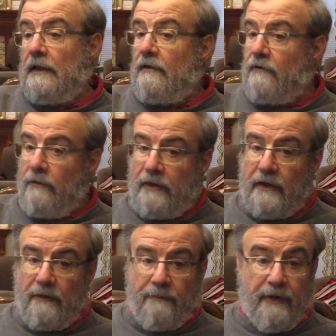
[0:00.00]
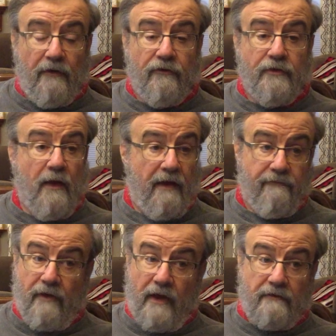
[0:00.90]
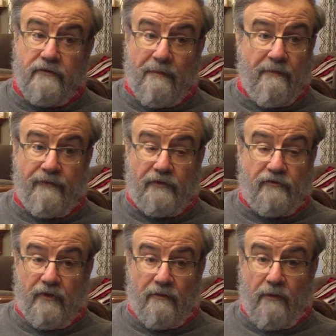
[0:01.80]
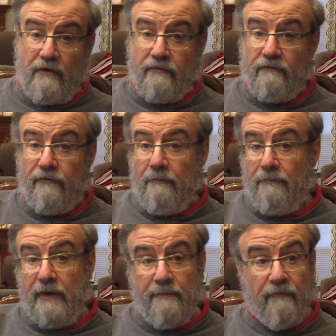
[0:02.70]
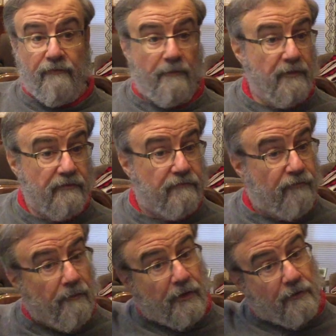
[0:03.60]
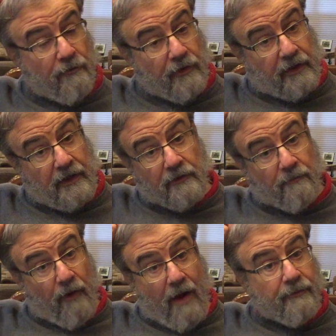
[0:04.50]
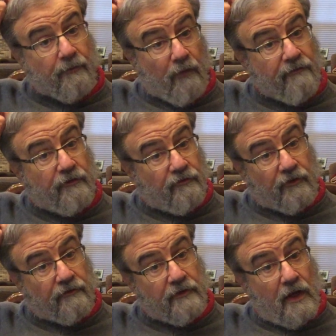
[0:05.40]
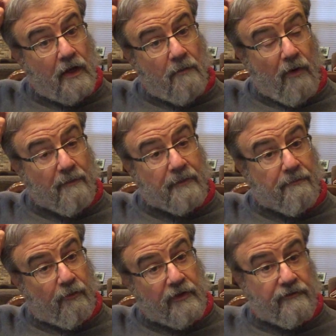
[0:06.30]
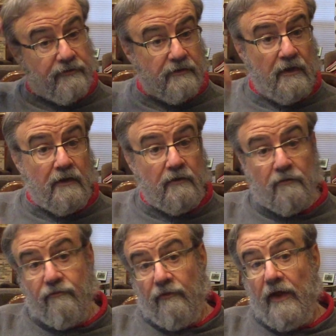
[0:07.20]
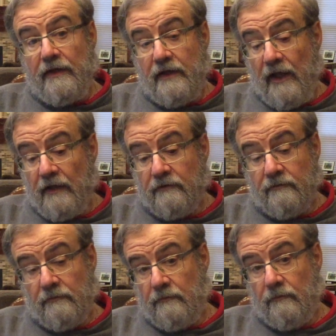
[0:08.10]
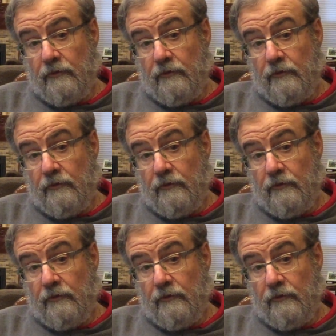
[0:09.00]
So it appears to have gotten some of its generation from people from the northern kingdom, probably refugees, probably priests who fled down to